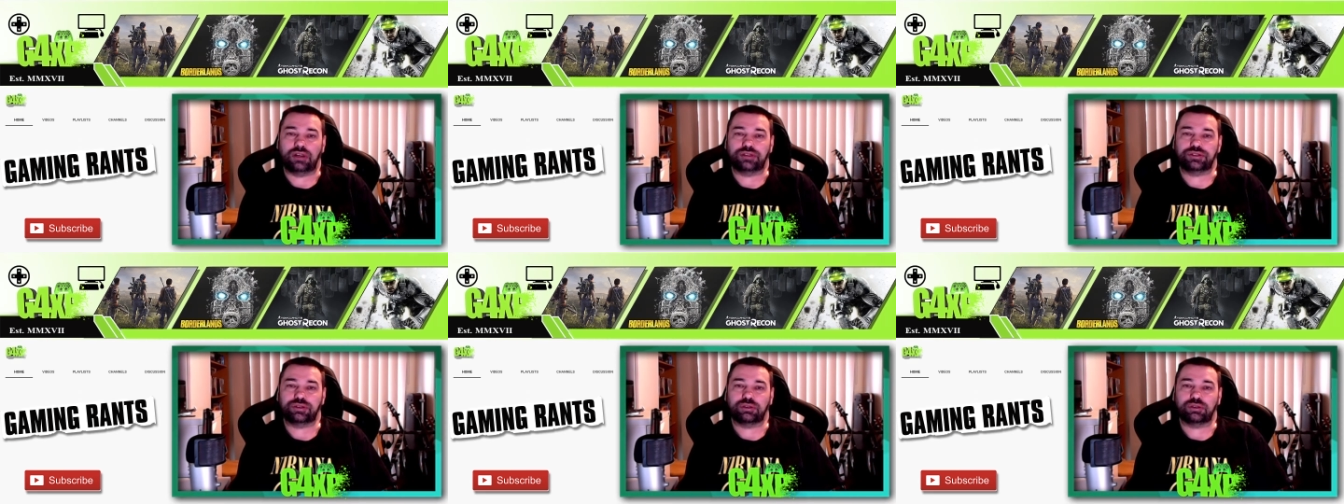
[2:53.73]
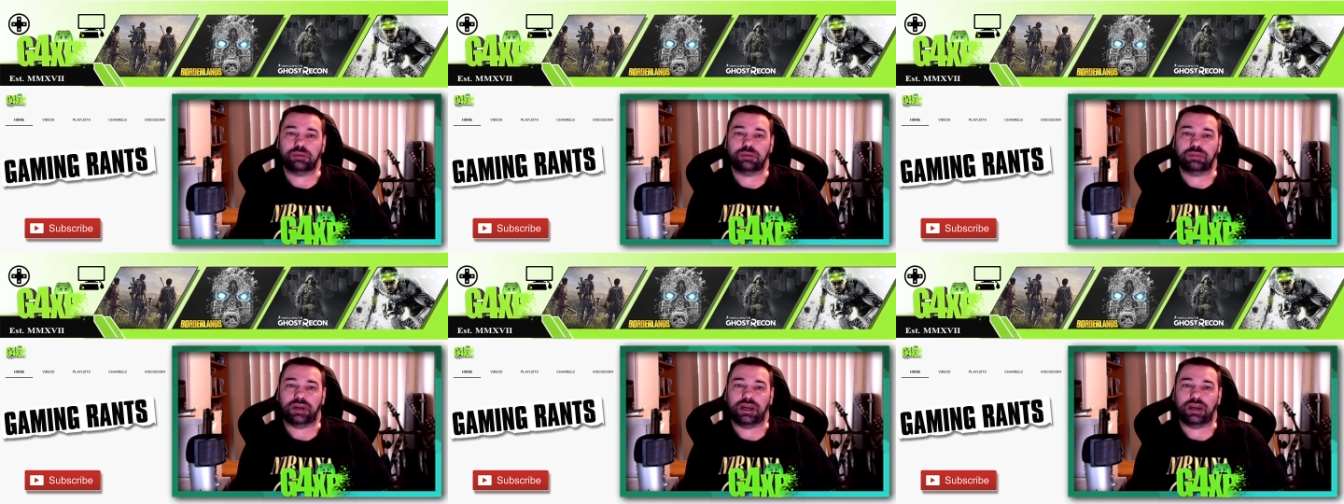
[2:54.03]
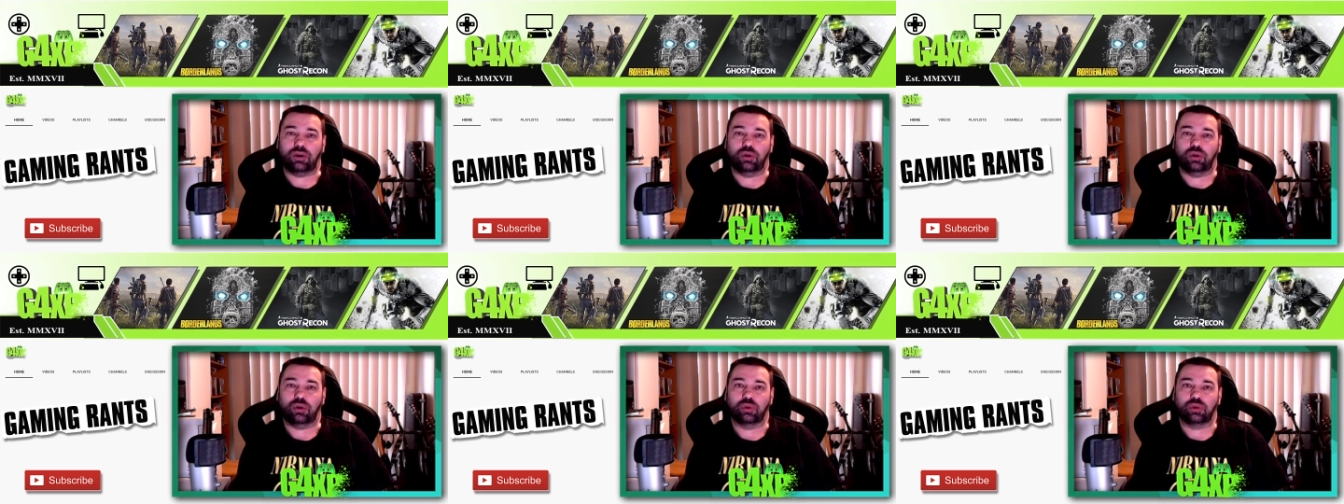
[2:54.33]
talk
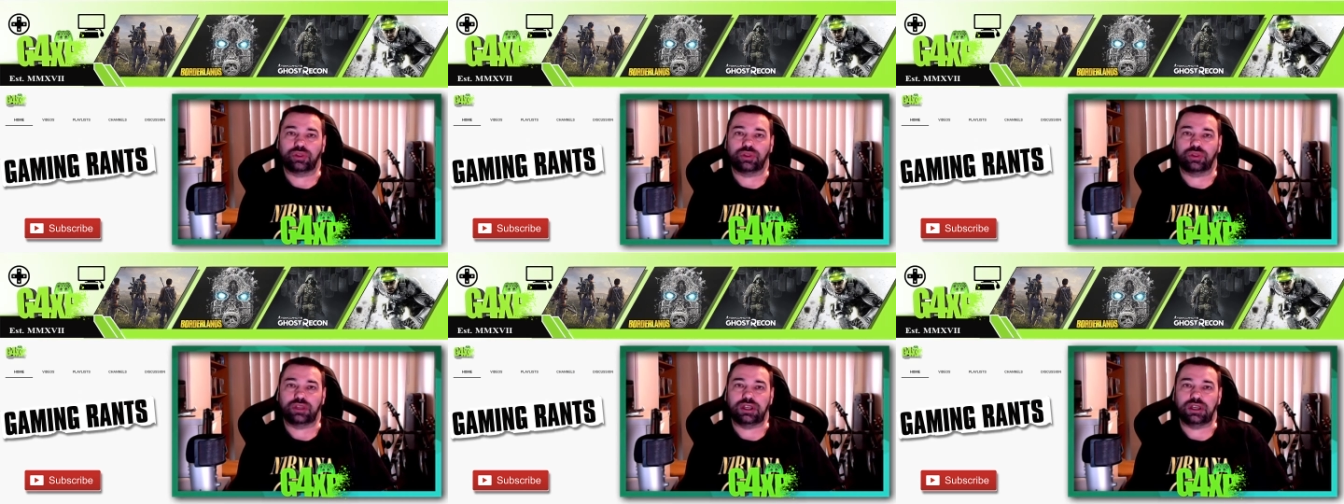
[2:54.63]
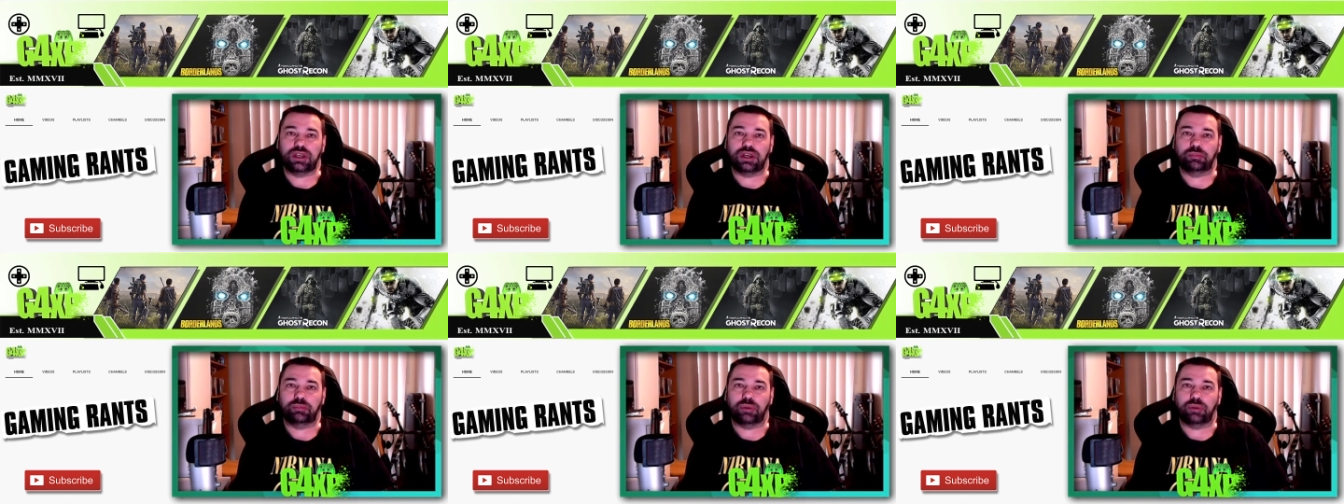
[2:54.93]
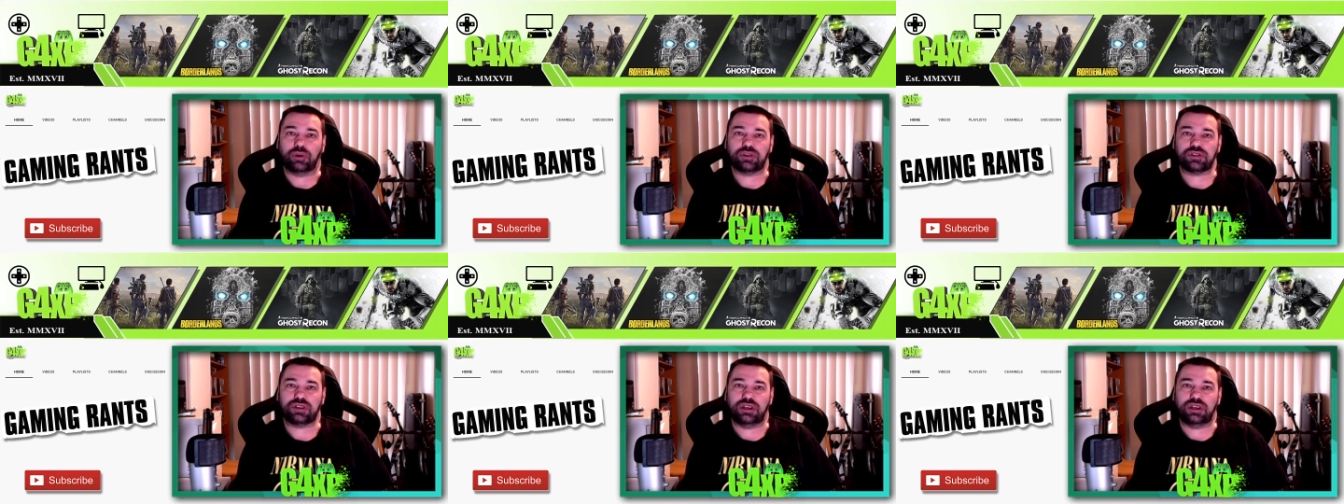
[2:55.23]
about all the
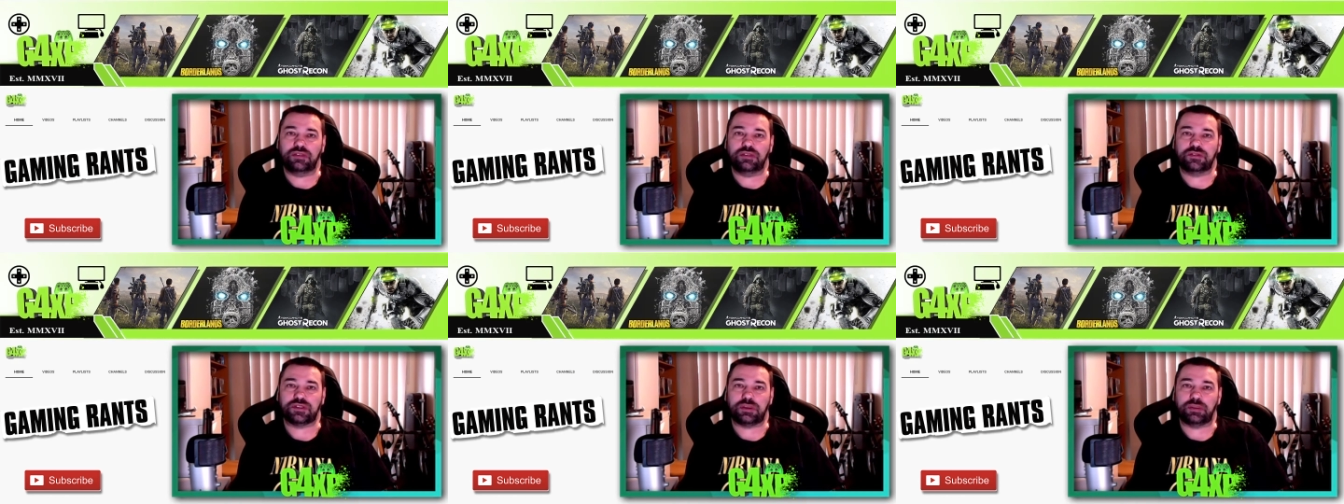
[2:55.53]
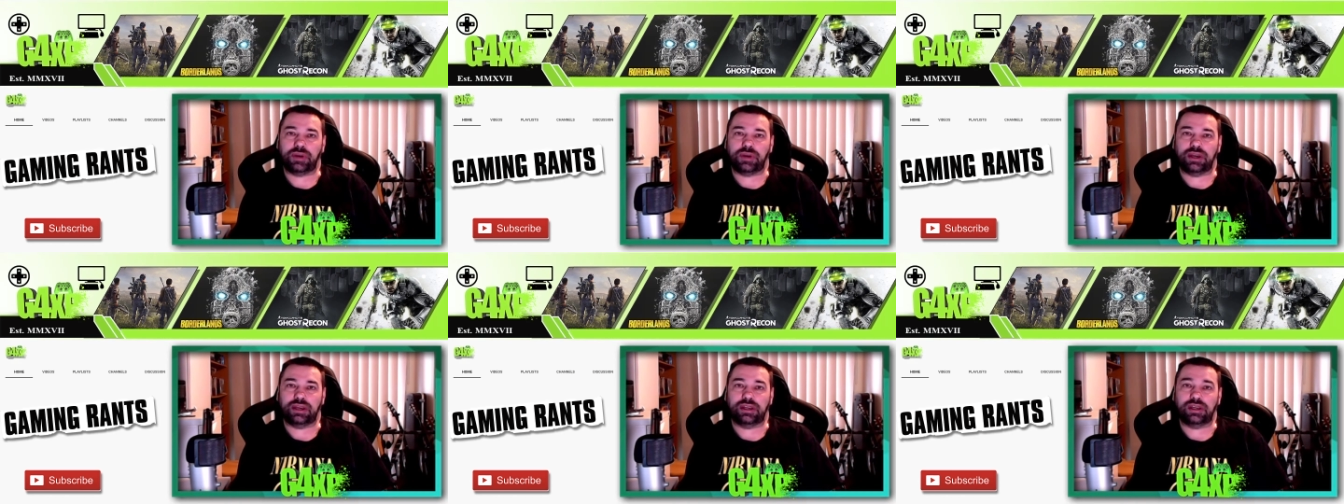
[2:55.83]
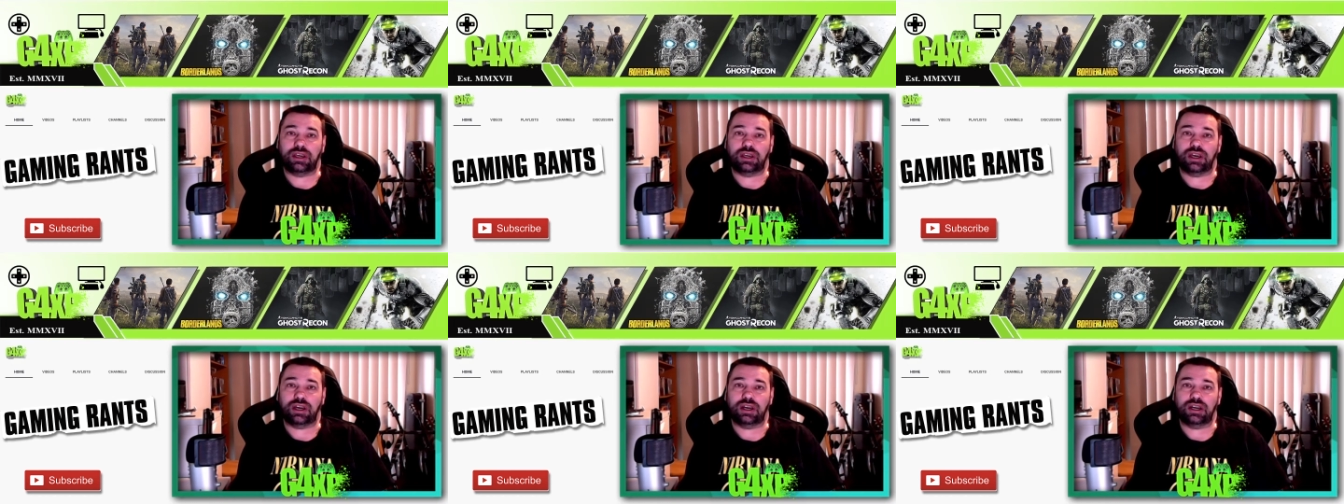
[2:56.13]
positives about
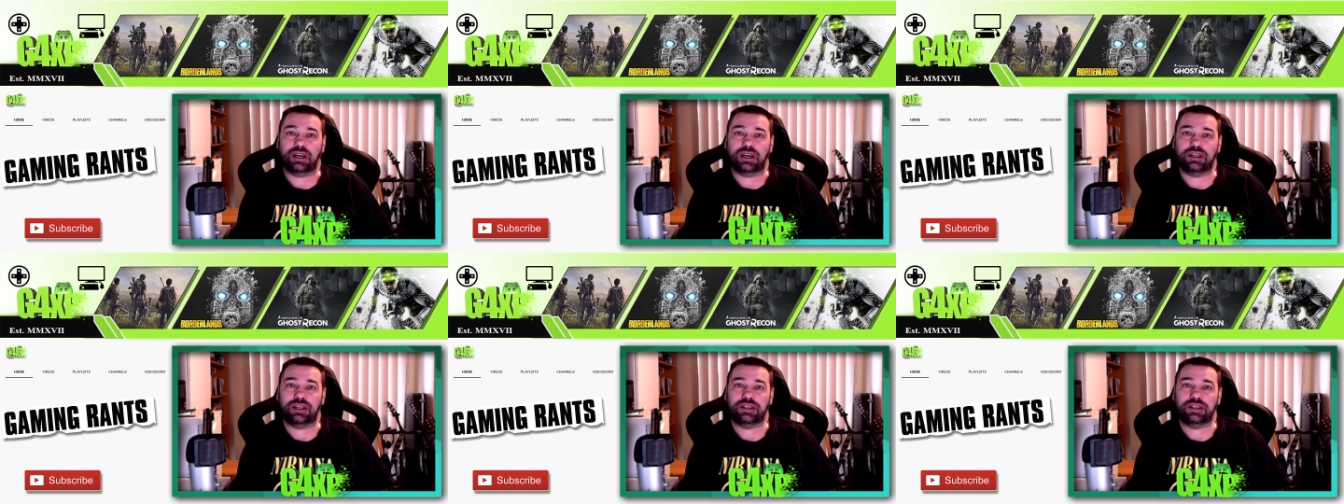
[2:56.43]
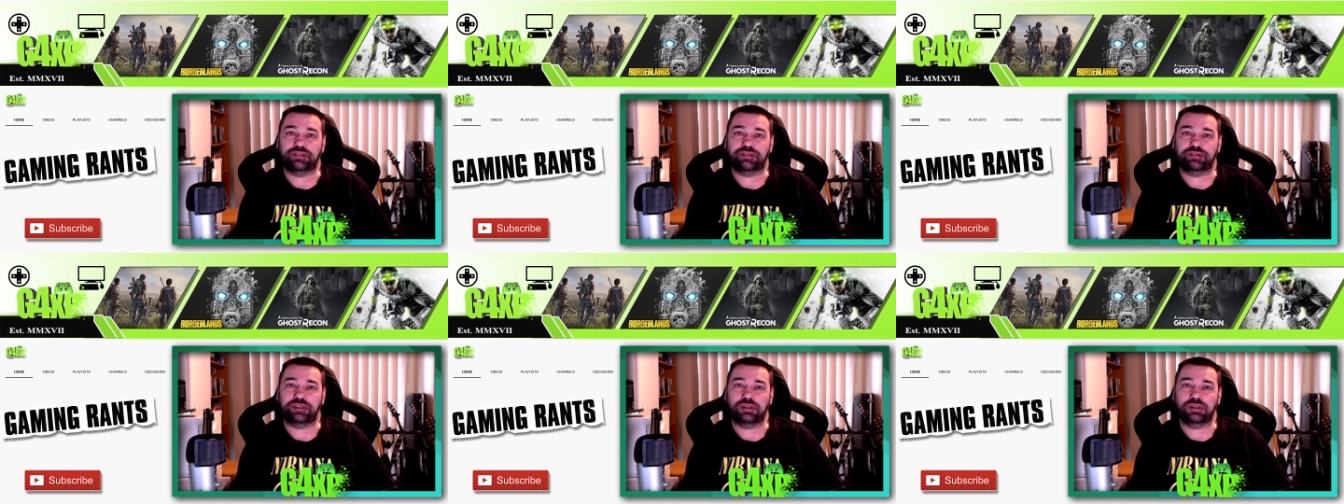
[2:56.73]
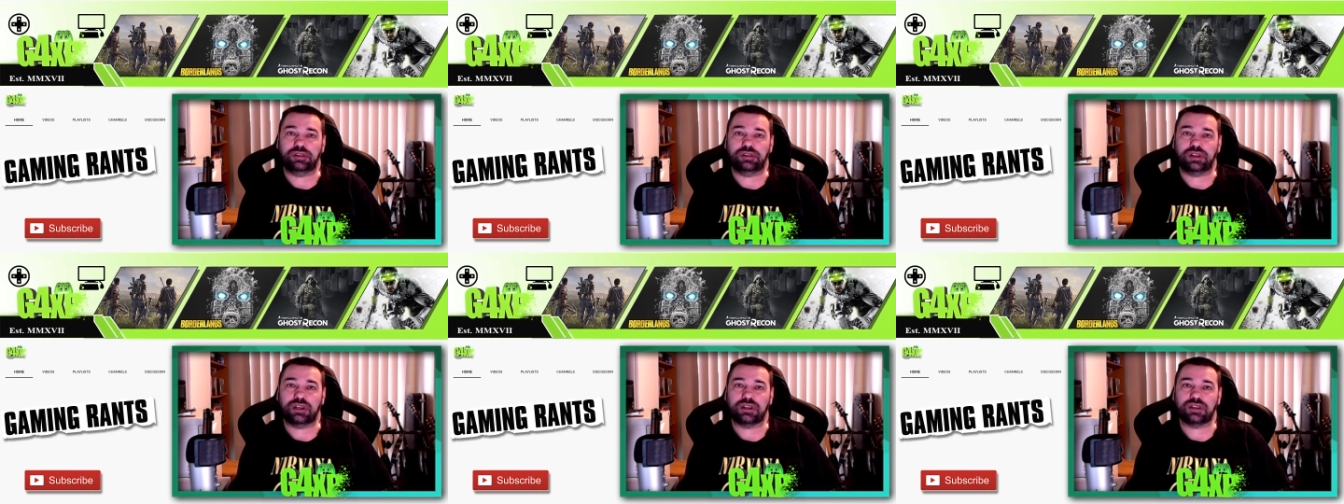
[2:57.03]
it, and a
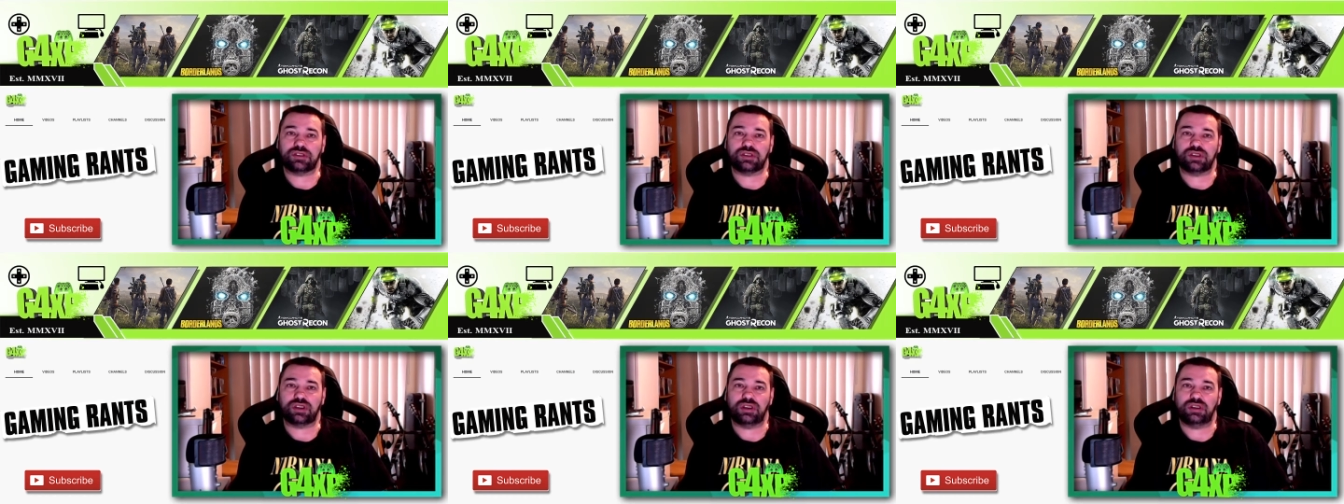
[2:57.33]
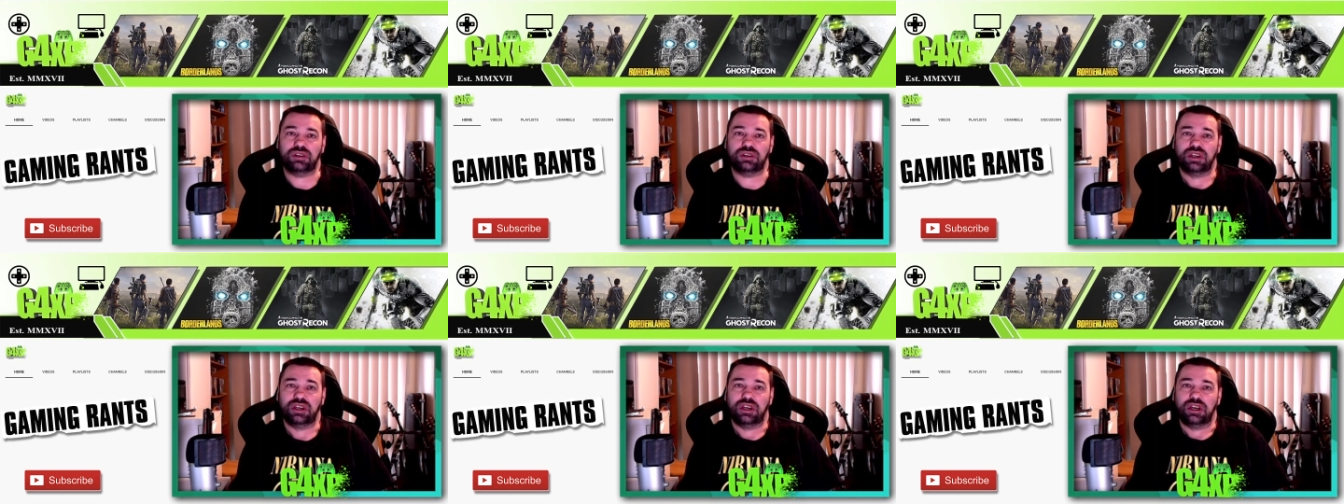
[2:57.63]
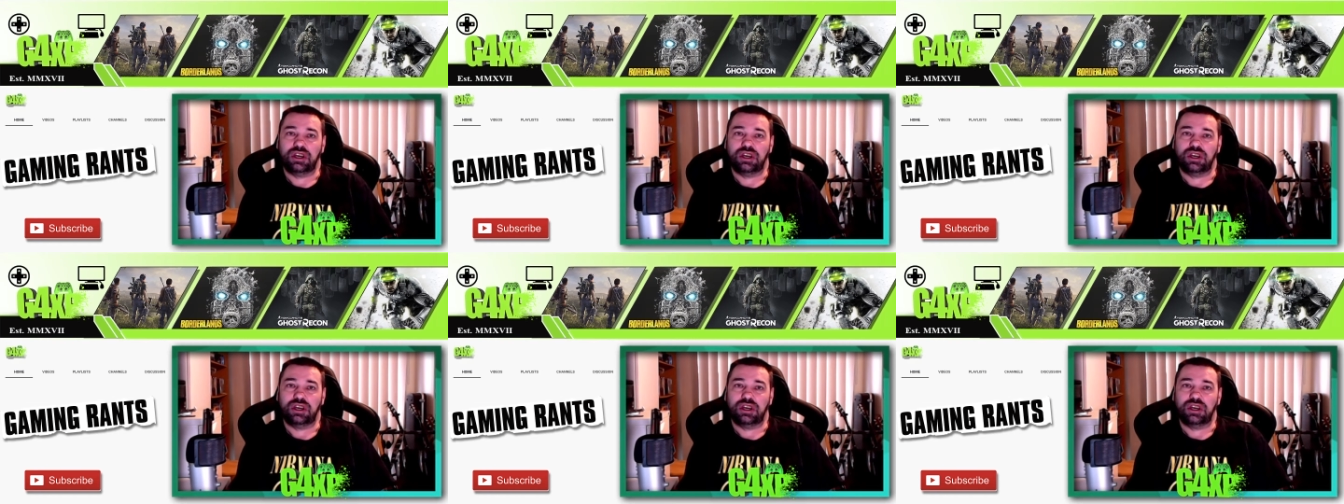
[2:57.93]
few things that